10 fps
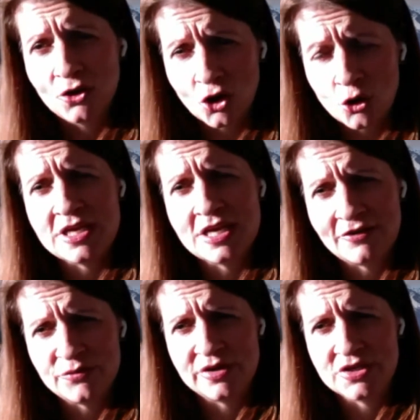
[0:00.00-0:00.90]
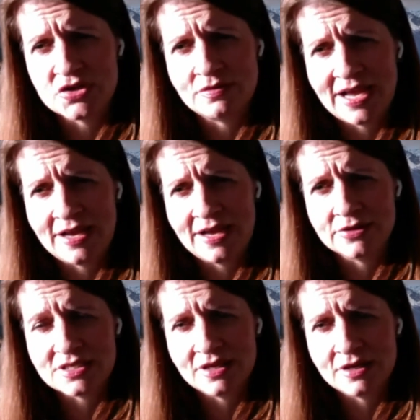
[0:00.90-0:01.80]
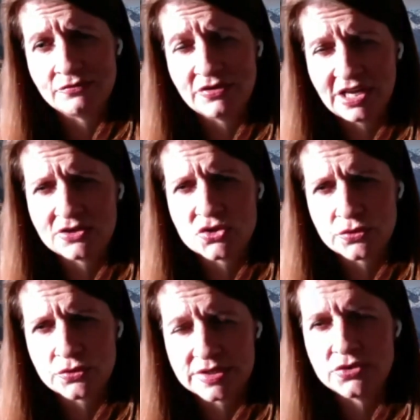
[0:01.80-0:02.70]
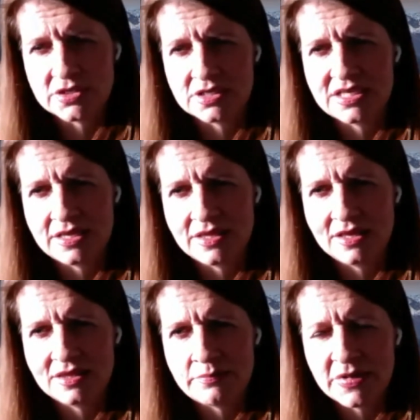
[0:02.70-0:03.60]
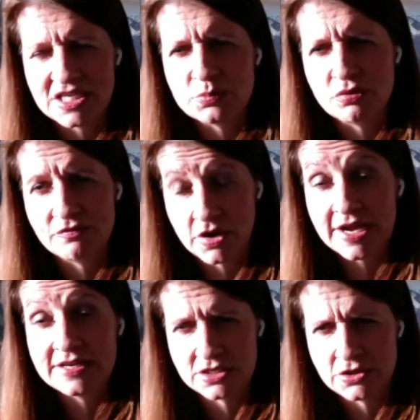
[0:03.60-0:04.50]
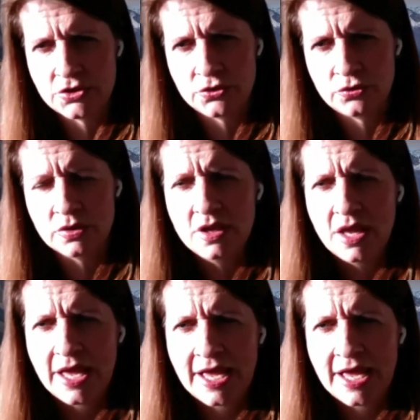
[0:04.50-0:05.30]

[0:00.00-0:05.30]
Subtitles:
lobby government around the regulatory certainty that they must provide to you